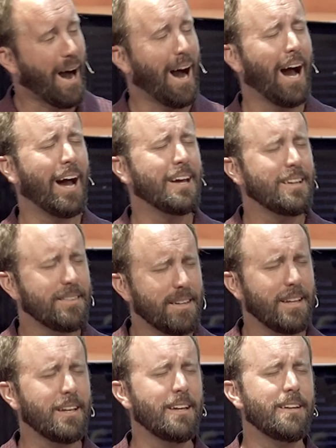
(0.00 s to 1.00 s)
I
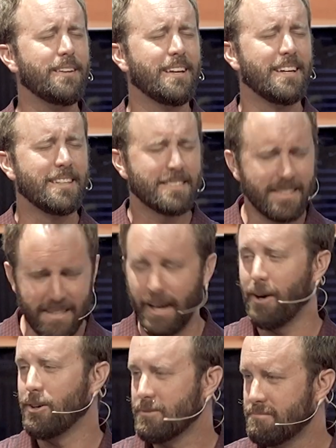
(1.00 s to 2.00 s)
need to
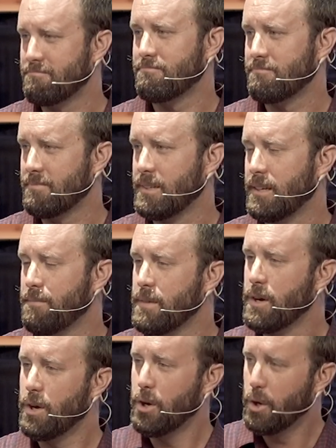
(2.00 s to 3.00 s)
tell?
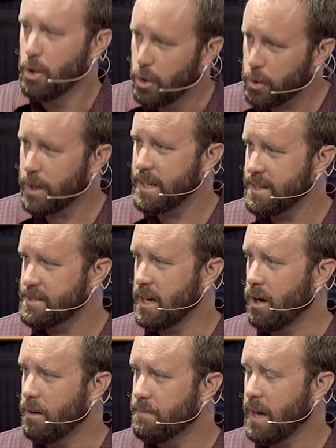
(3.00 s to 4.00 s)
Who do I need to
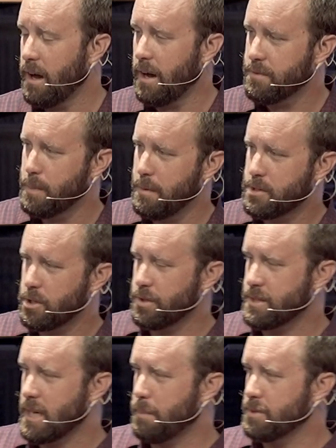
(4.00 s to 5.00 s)
tell? I've maybe shared
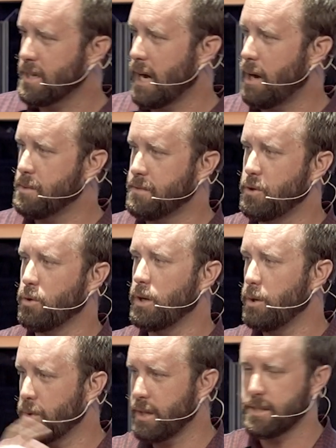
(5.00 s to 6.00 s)
this a couple times. If you were
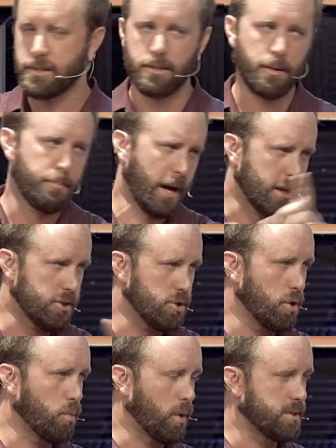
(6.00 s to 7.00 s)
here with us uh, back in
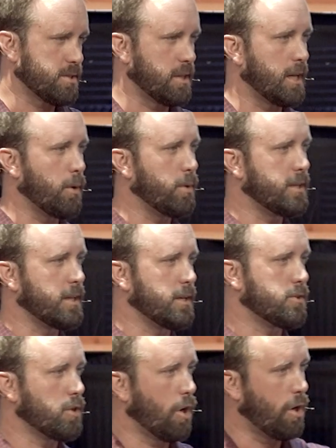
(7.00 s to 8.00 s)
June, one Sunday, we did a,
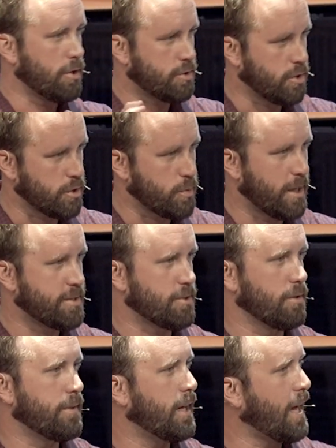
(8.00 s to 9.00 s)
a church-wide
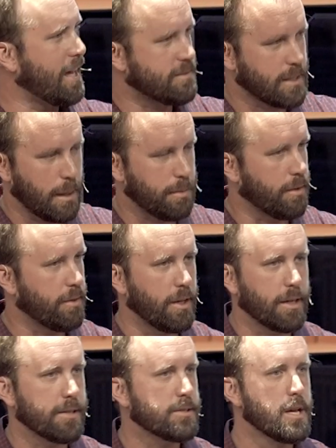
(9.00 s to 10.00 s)
survey, asked a couple of
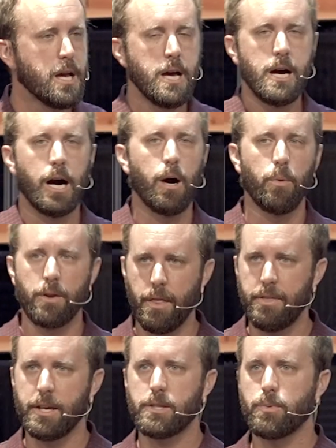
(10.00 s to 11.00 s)
things. Uh, one of
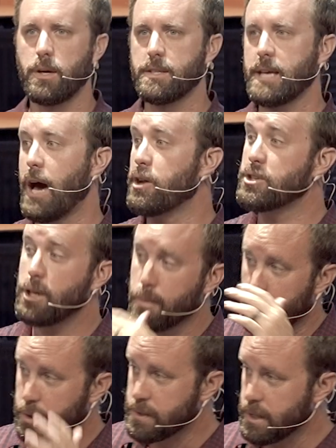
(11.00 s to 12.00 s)
the things was, how did you hear
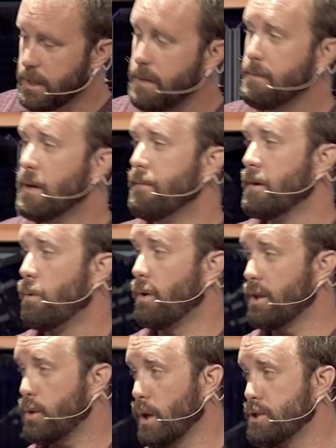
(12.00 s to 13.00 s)
about New City?
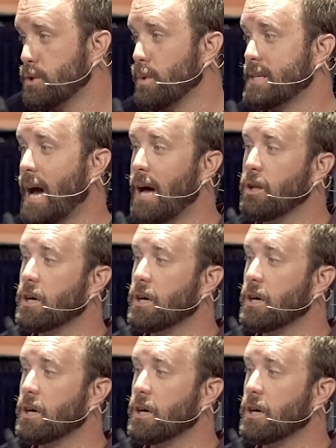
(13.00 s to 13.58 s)
One of the questions was, how